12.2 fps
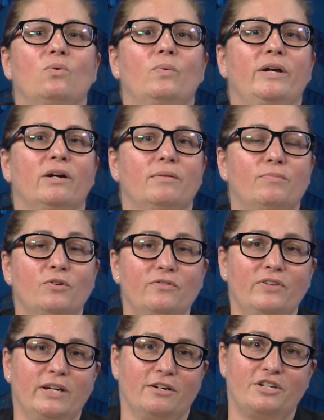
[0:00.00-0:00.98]
We are
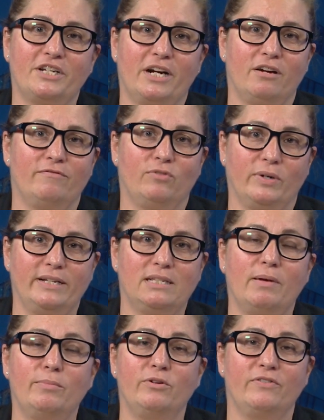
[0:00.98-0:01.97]
improving our share of voice
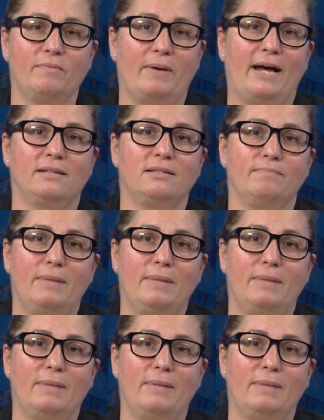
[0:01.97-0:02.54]
by moving past